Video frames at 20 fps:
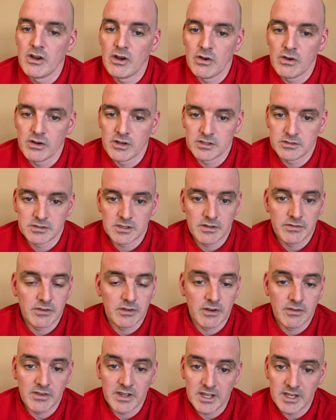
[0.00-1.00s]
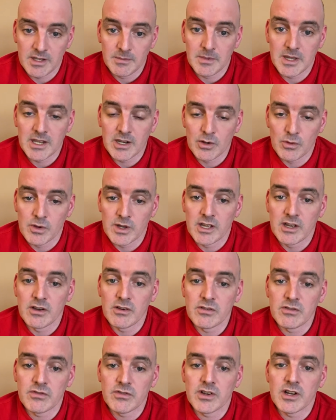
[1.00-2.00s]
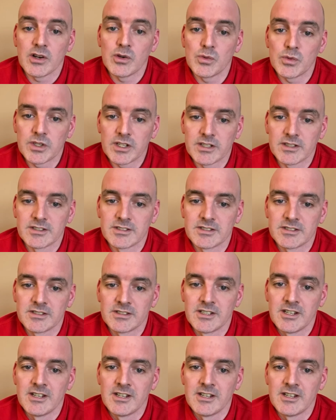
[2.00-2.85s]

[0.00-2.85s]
or a sufferer of any mental health illness,